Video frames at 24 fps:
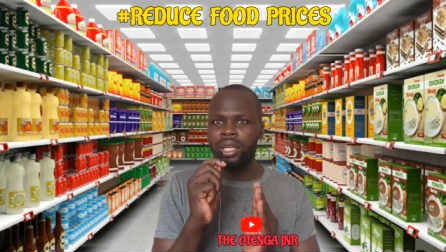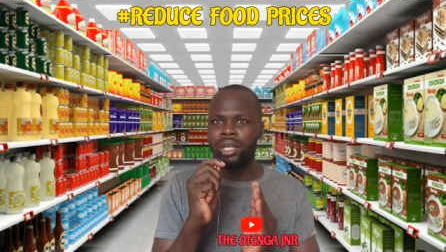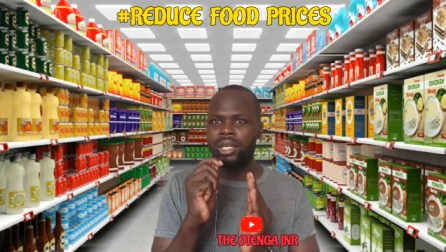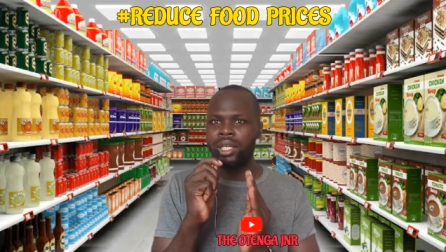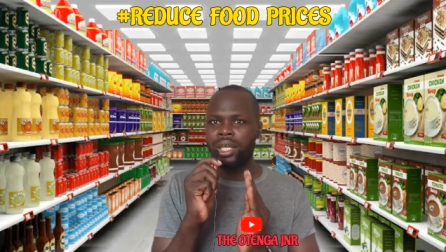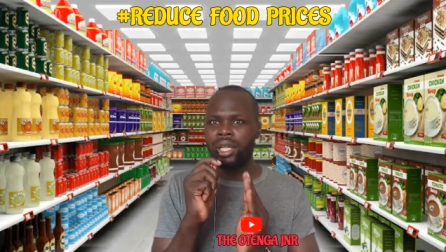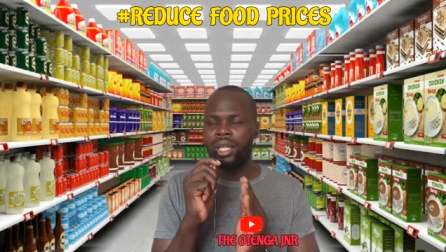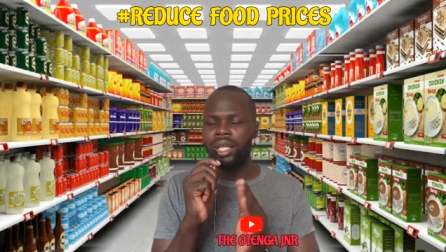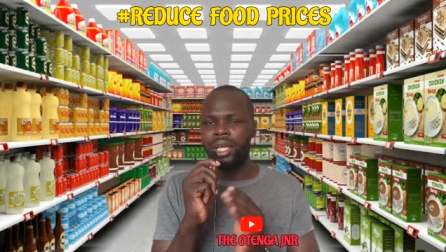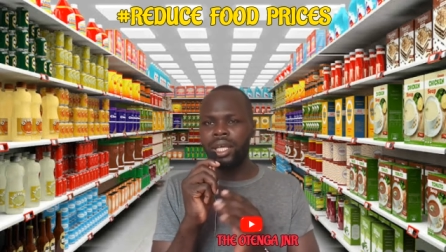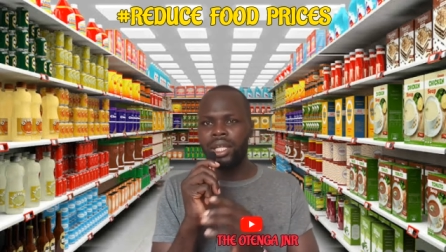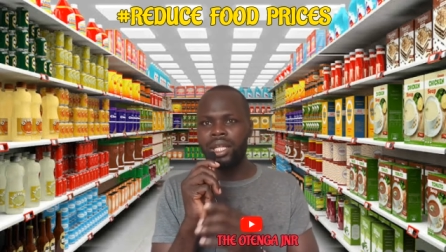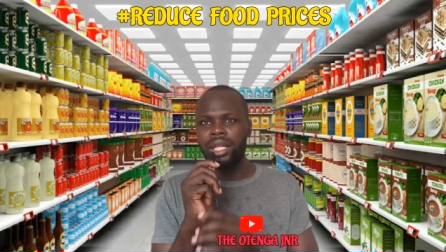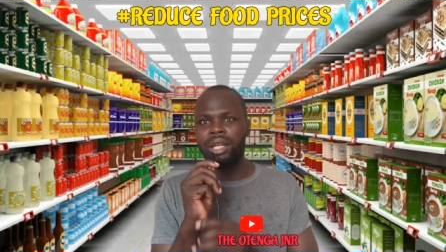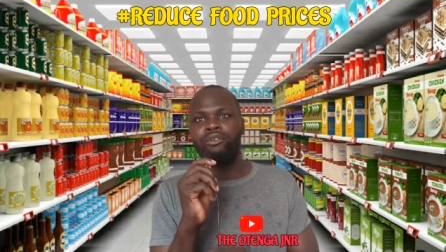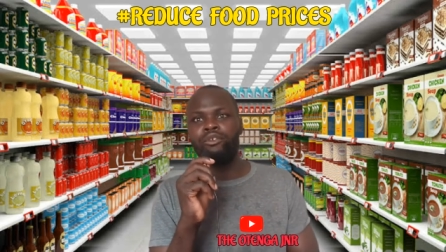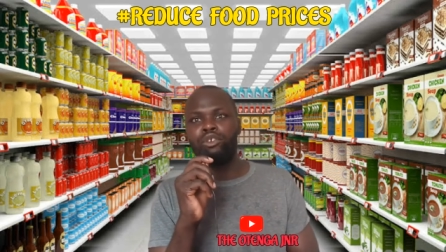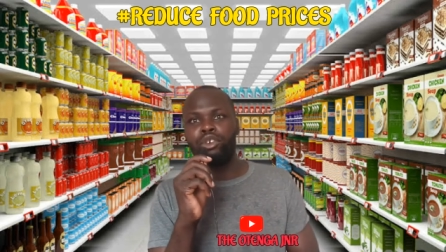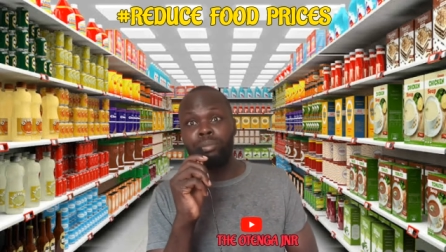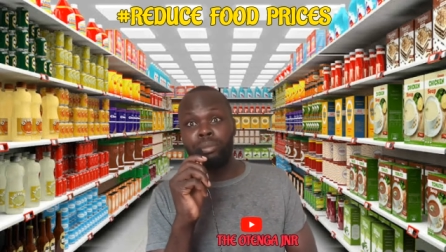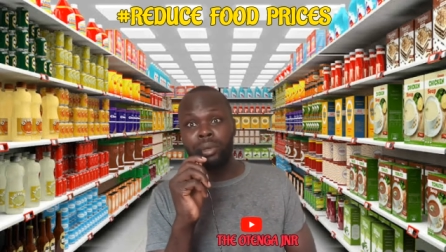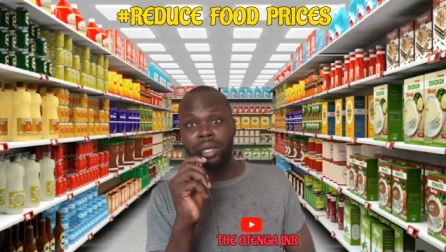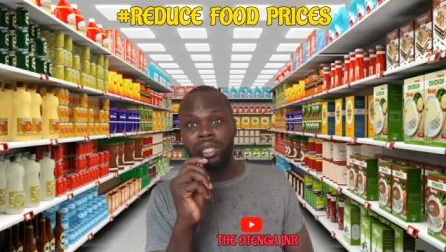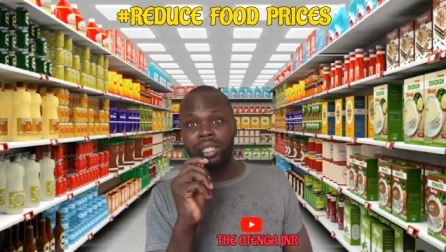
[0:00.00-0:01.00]
tell Kenyans
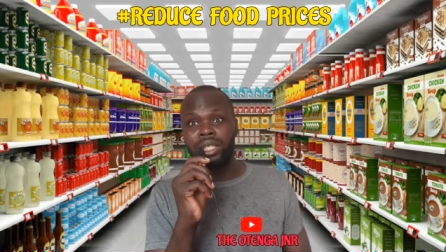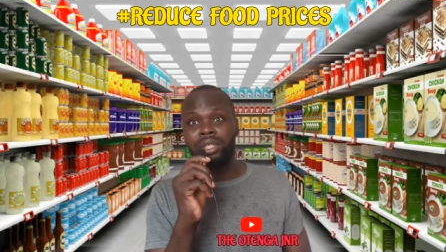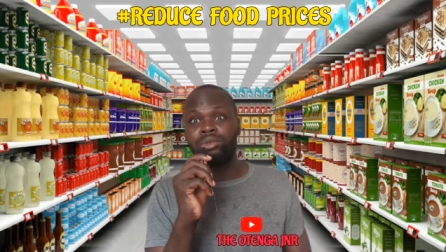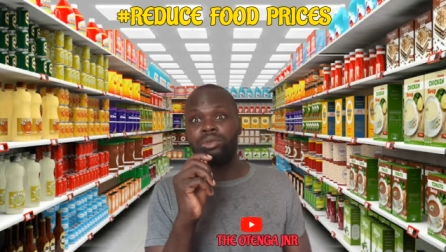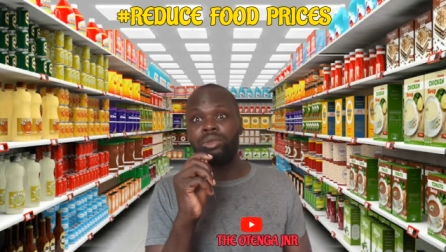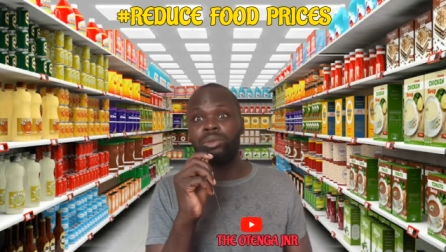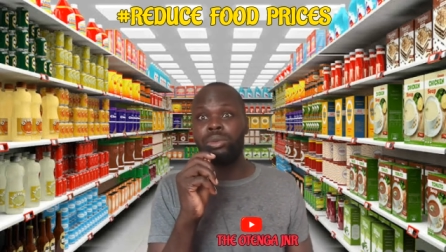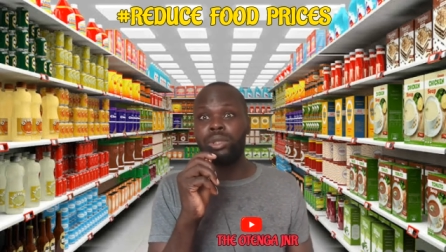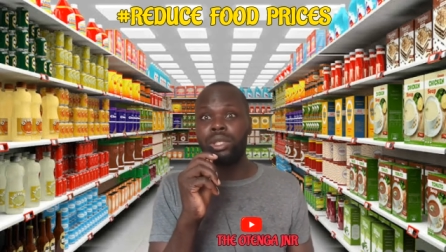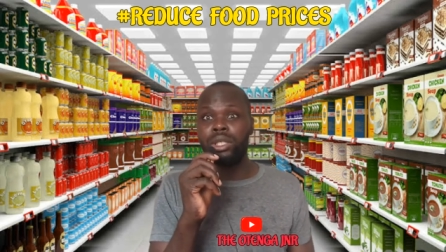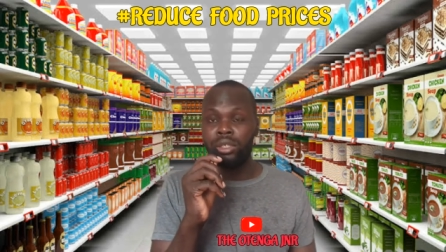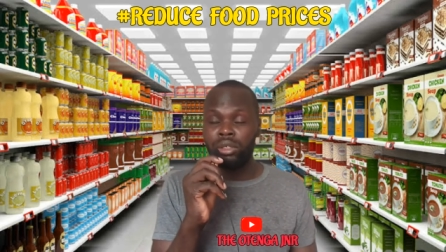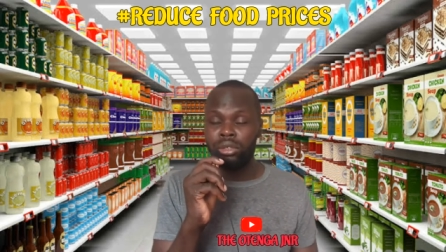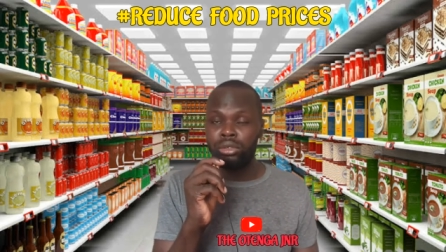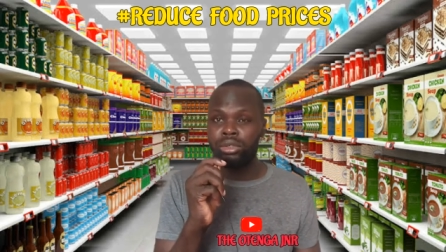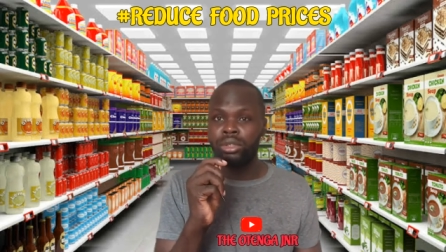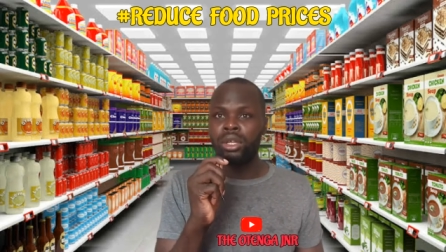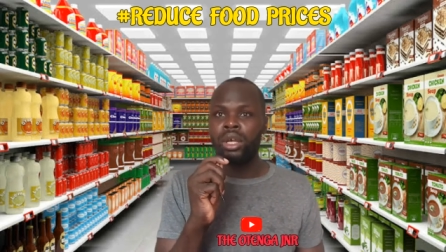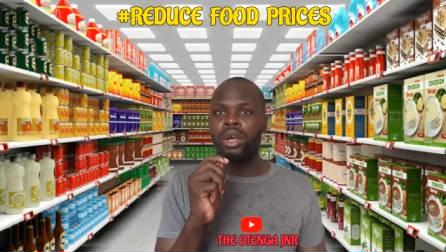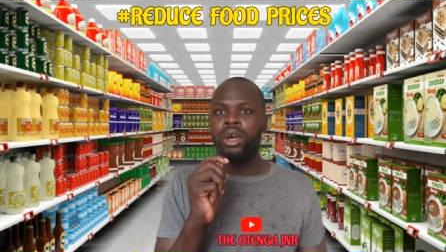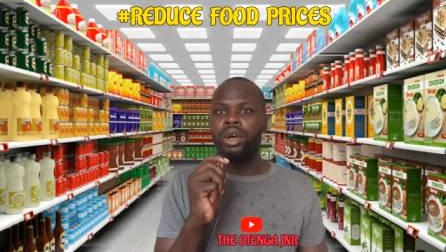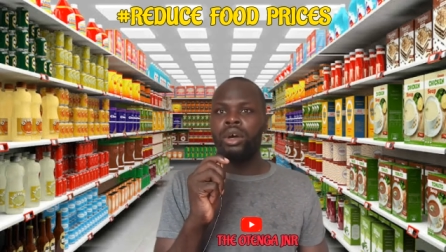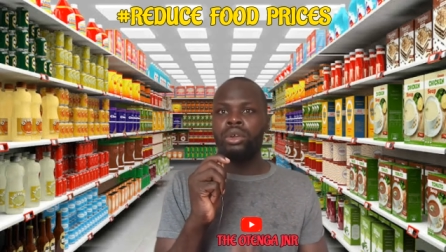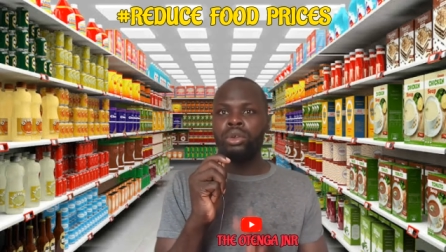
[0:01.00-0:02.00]
food prices will be reduced.